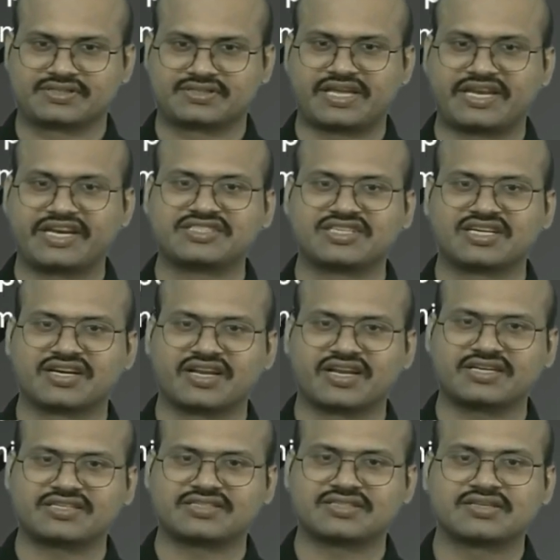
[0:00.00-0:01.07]
and it
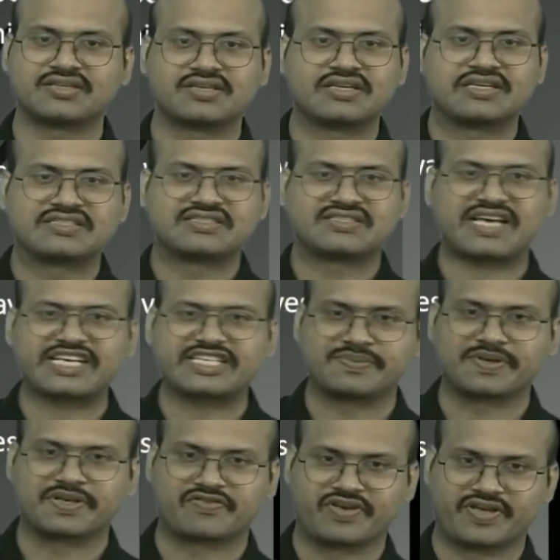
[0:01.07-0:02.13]
generates
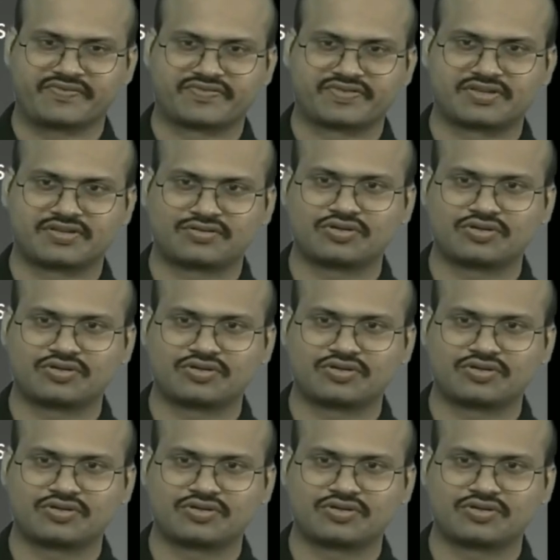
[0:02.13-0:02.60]
seismic waves.